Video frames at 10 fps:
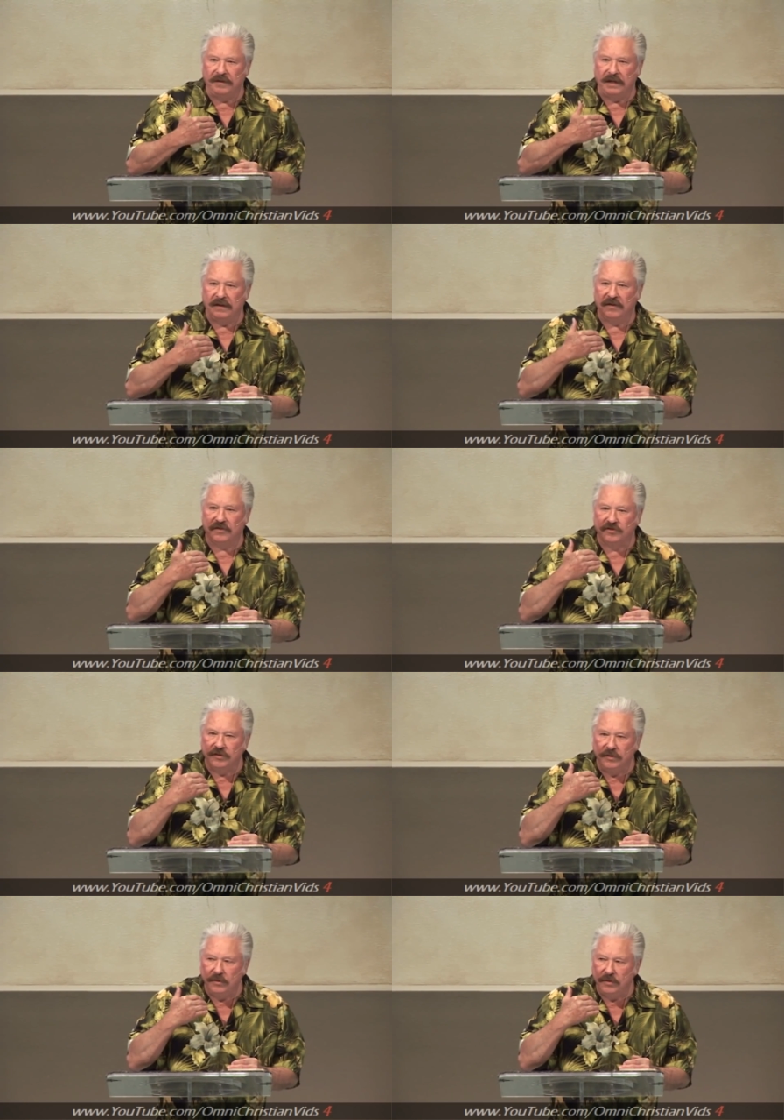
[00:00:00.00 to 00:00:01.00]
The
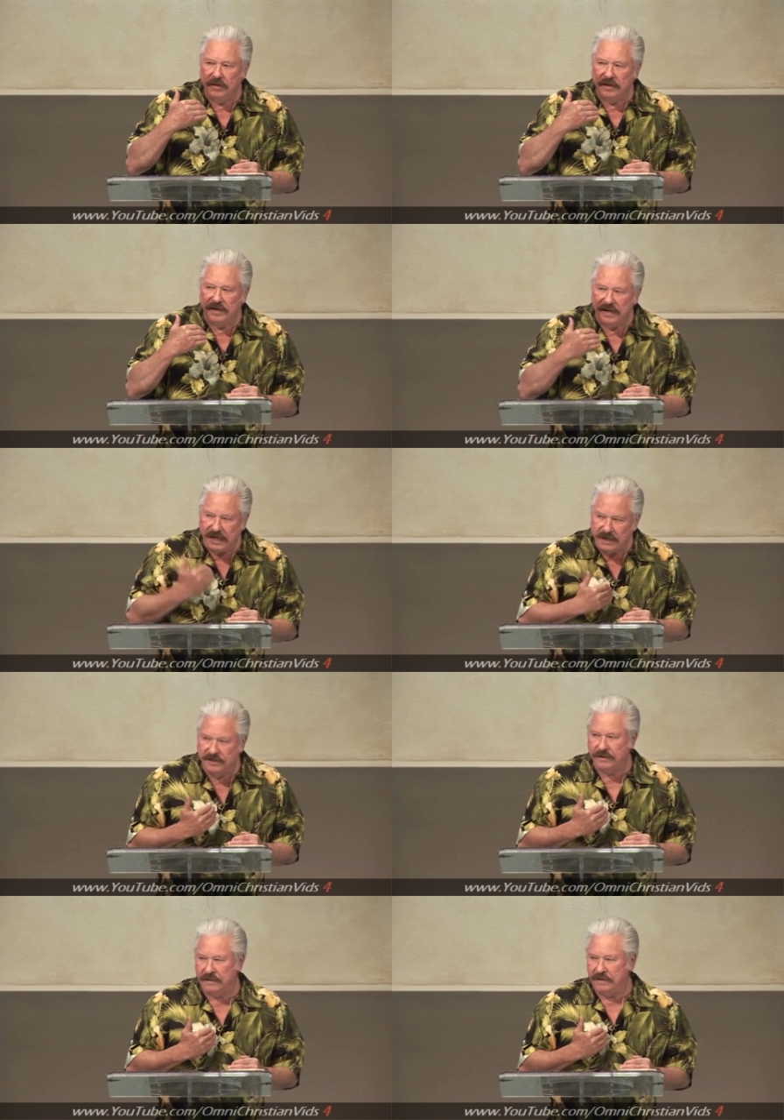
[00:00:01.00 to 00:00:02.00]
true
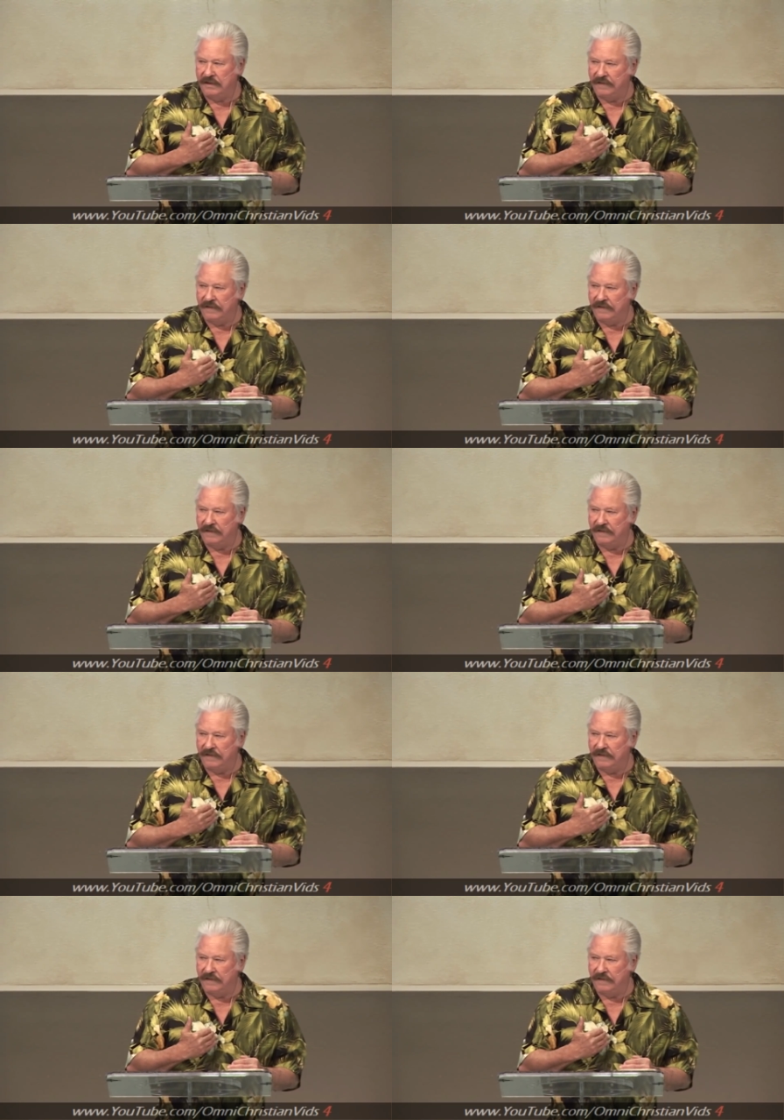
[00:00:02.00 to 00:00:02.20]
nature